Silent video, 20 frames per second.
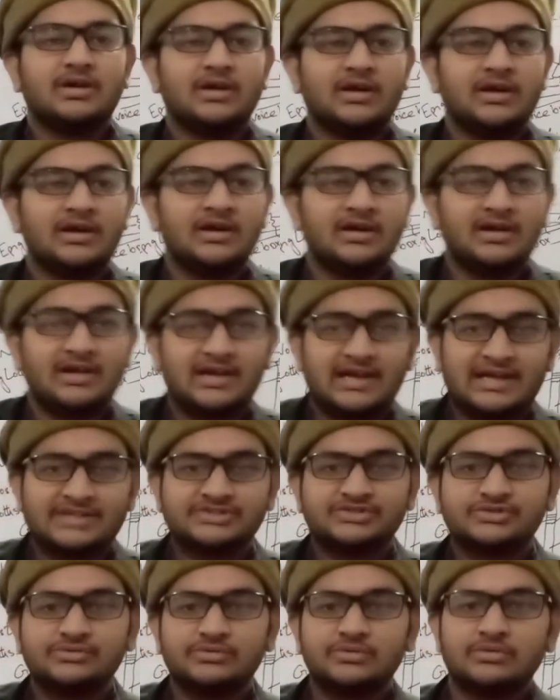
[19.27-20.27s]

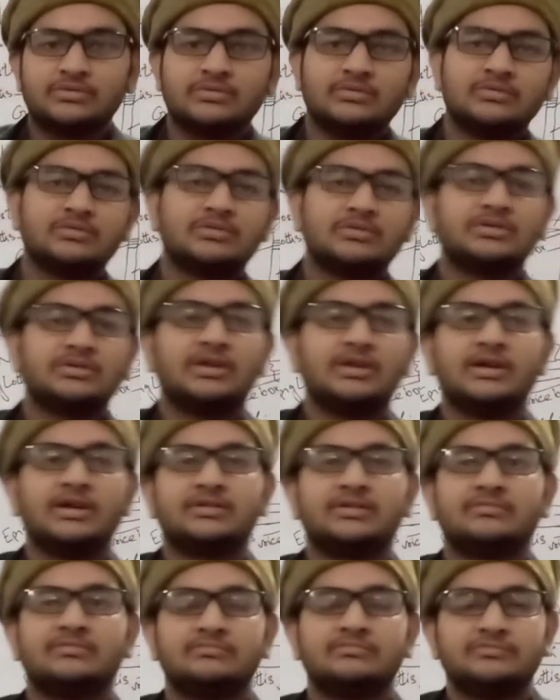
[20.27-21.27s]
As you know that
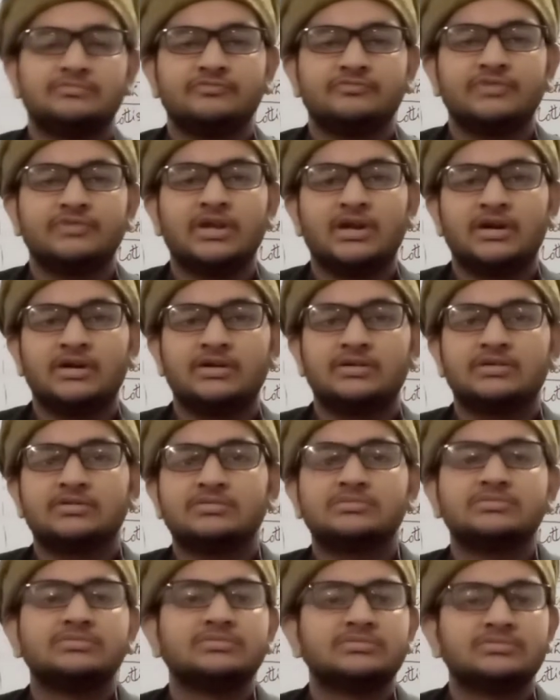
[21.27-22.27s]
we
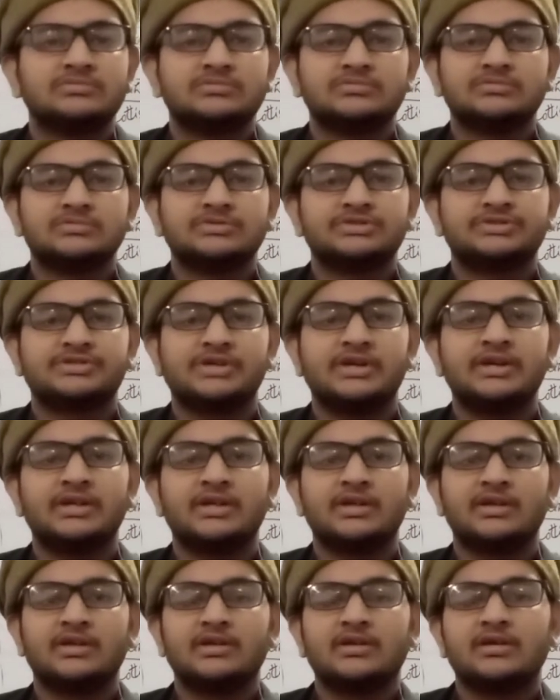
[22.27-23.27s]
are
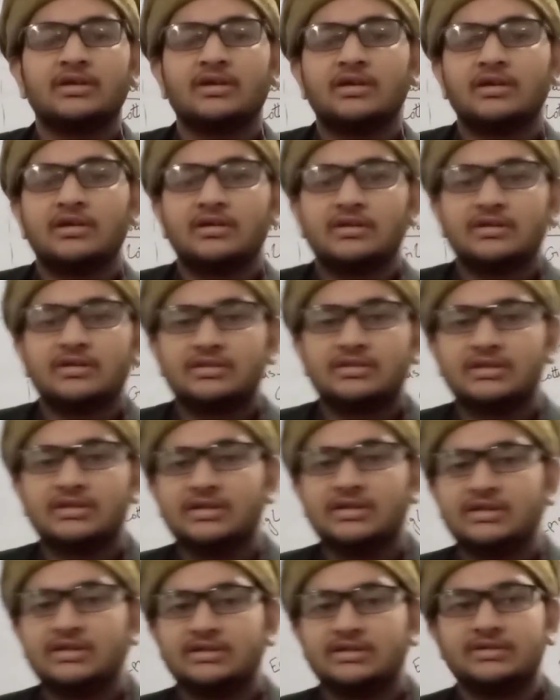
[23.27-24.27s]
studying
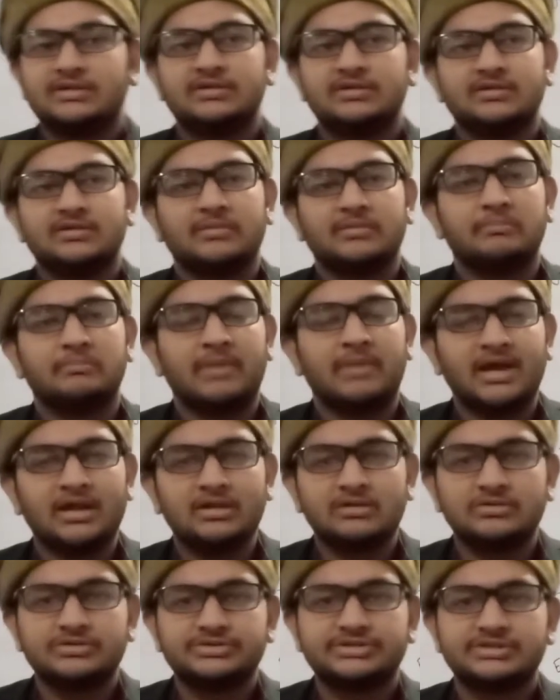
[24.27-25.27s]
the
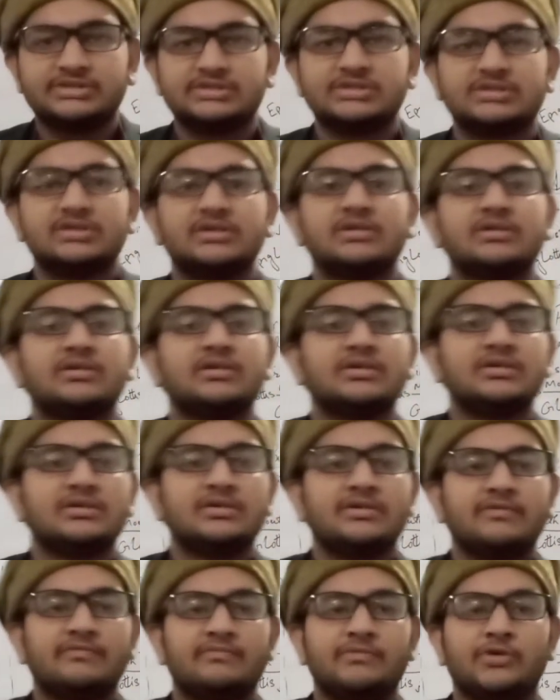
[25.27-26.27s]
biology
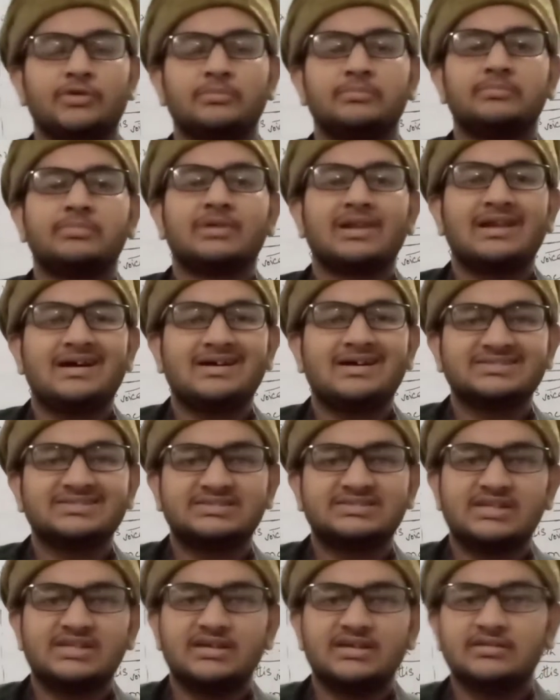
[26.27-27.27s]
from
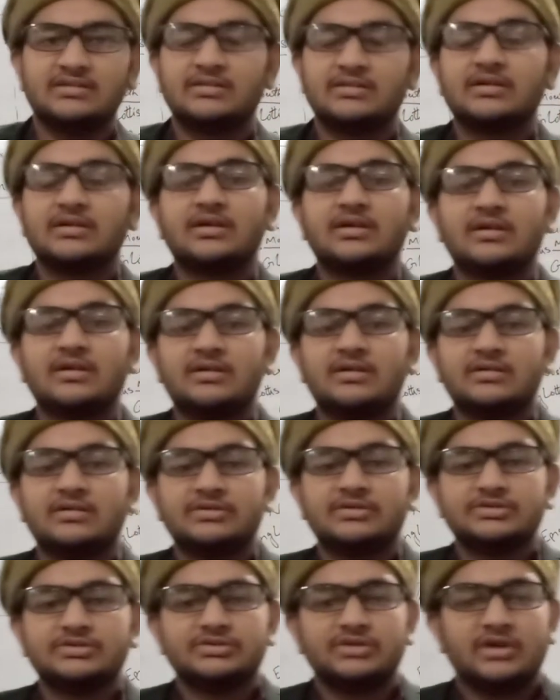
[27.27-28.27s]
class 10,
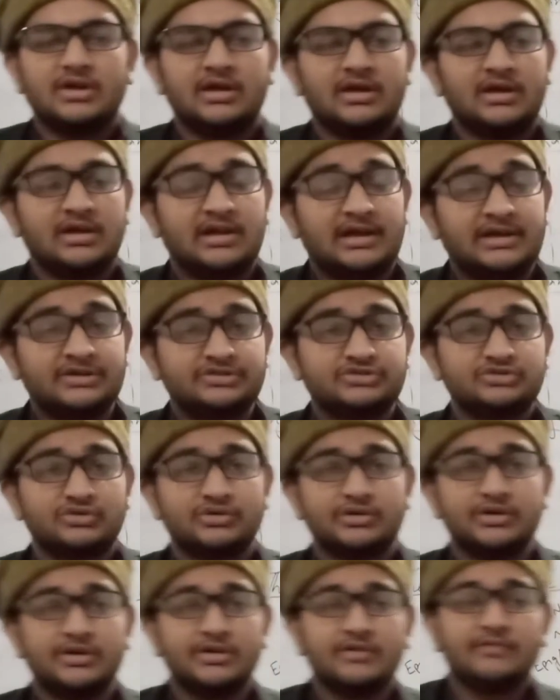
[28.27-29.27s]
and
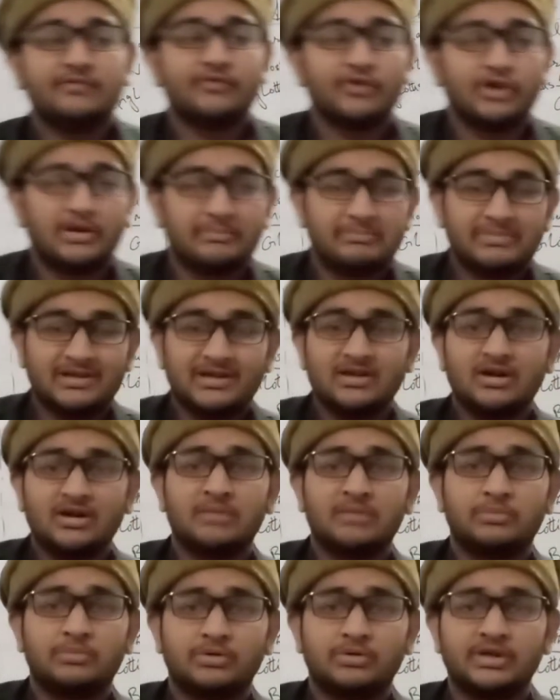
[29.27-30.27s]
sorry for
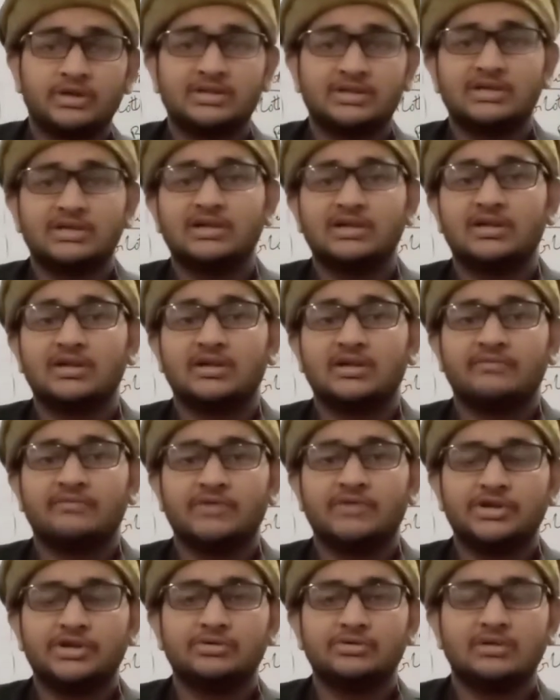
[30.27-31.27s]
uploading the
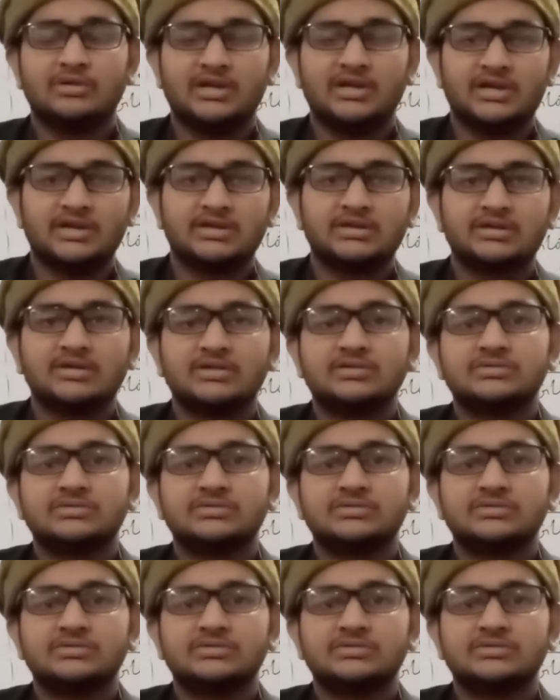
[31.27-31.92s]
video late